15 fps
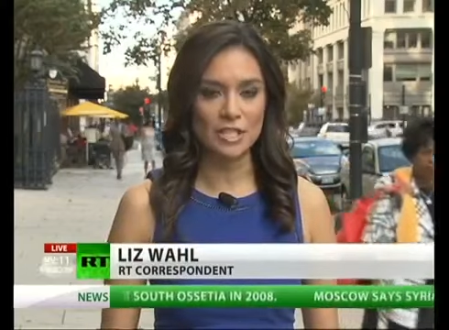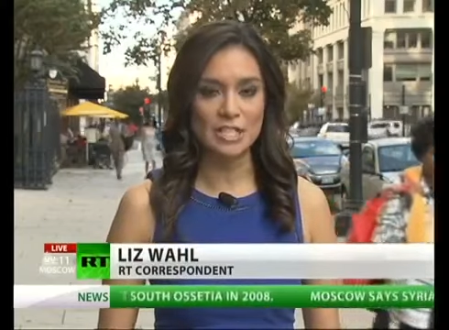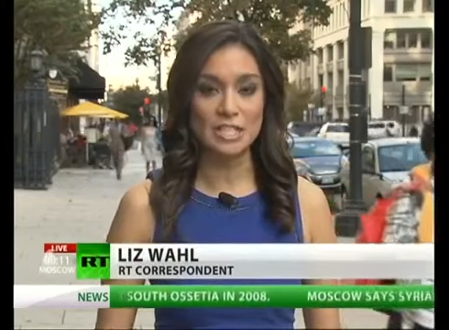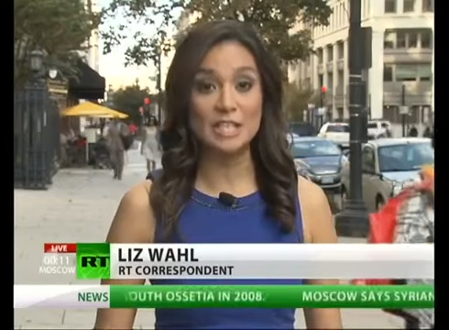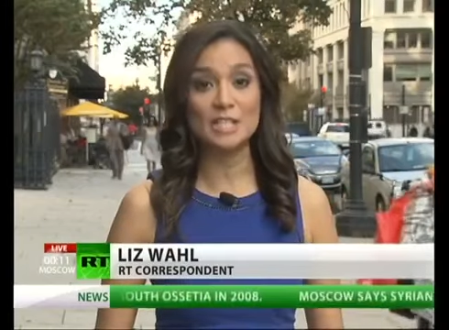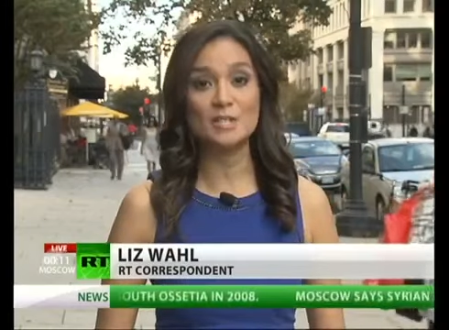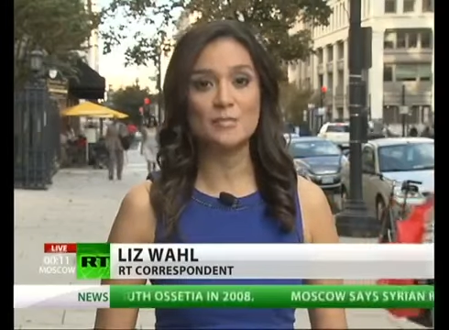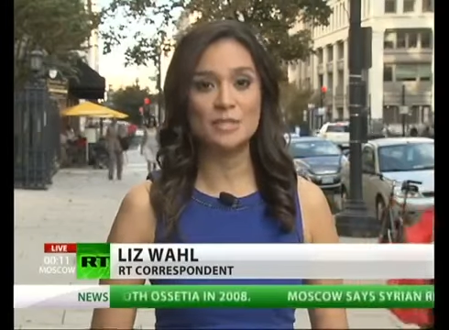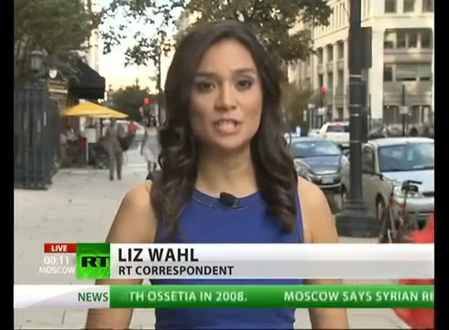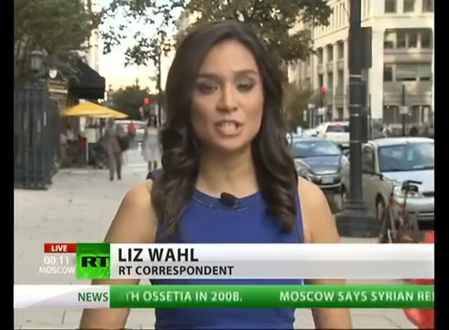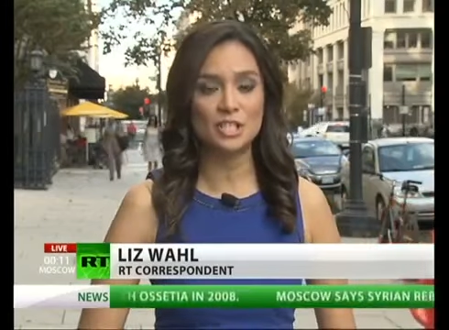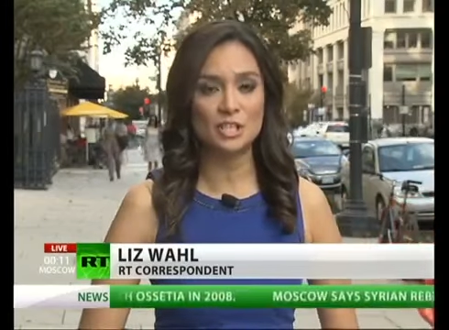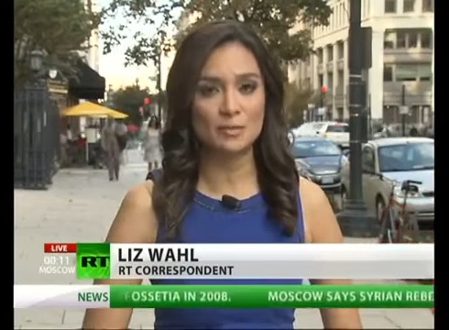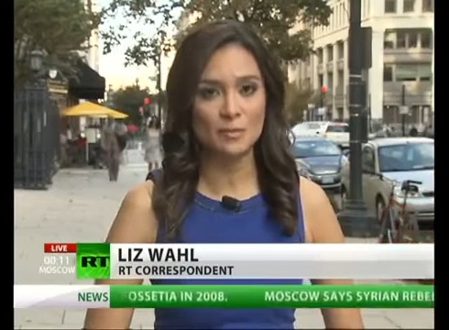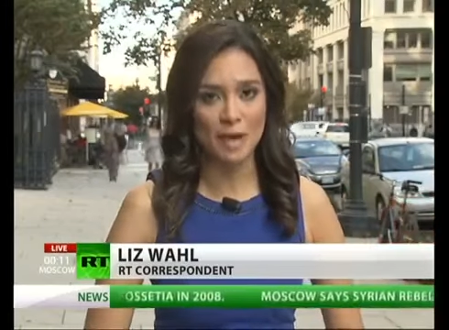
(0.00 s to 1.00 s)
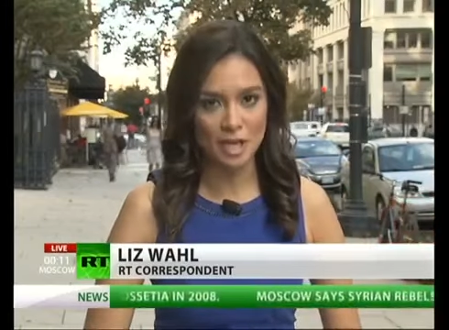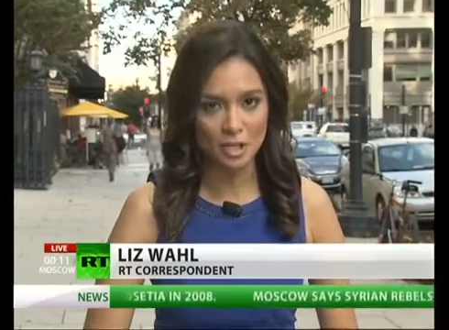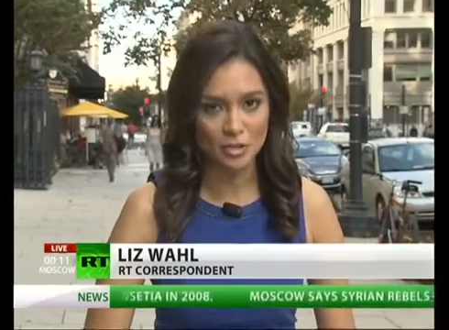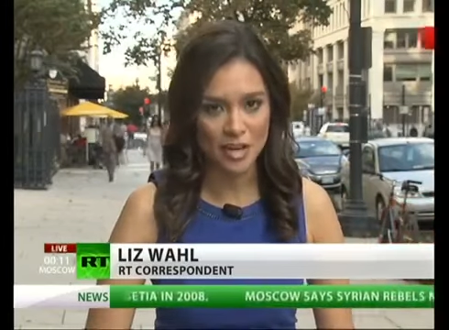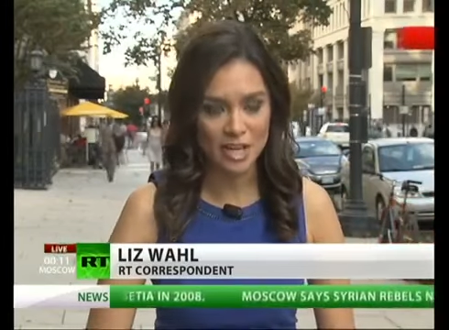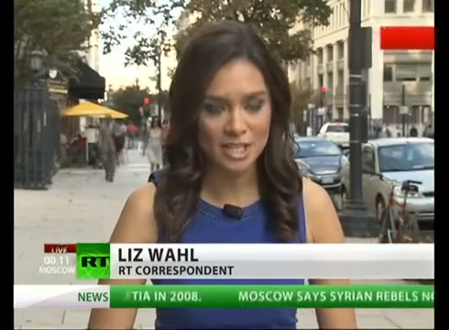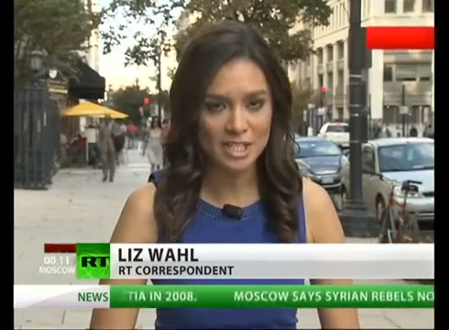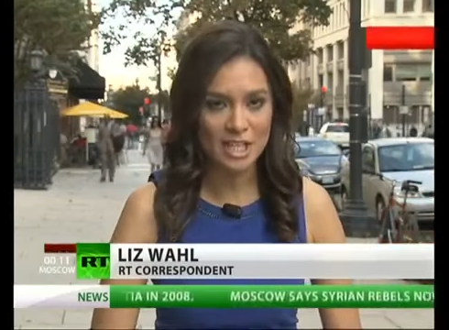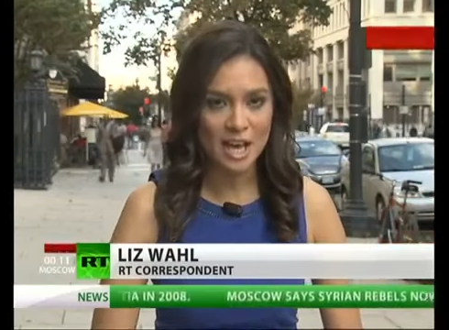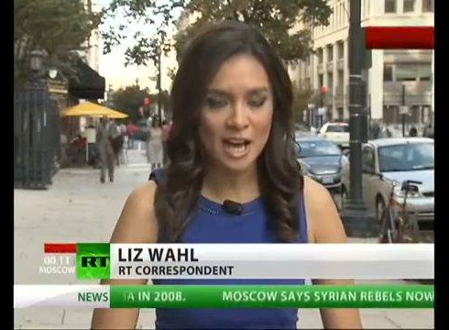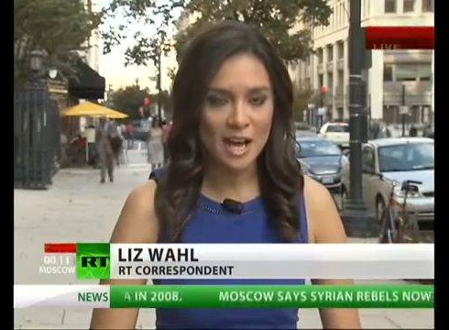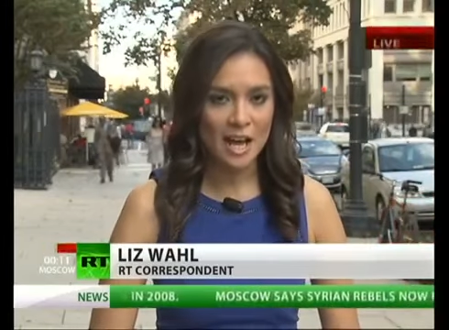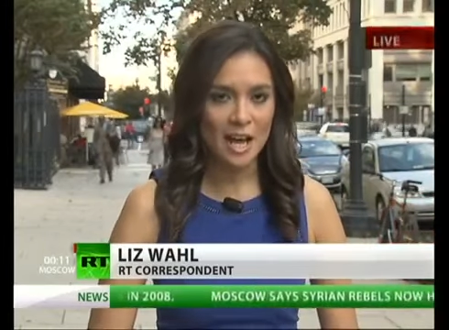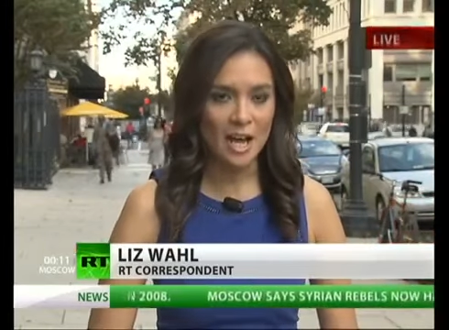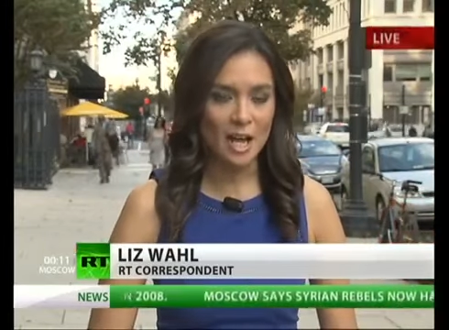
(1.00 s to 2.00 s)
This disposition matrix,
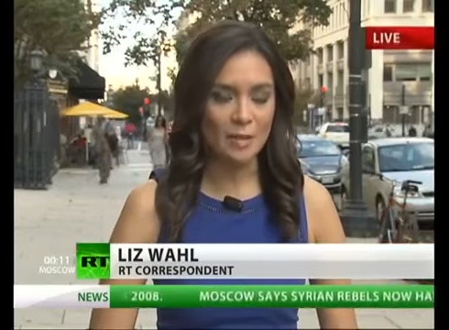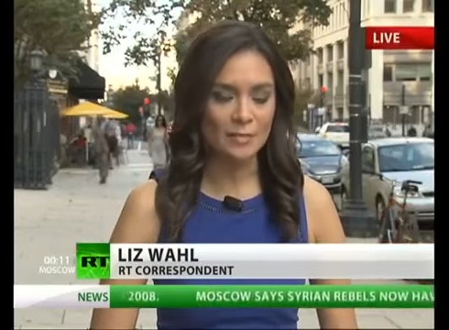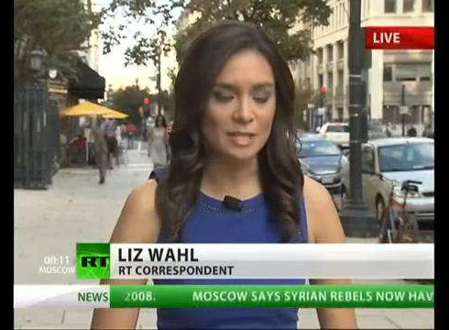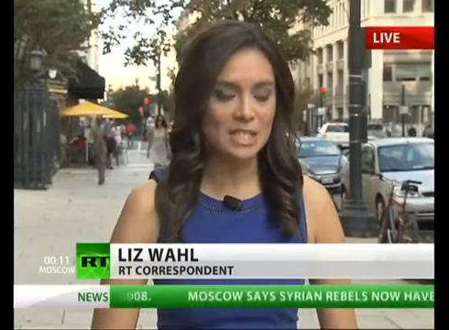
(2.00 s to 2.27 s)
um,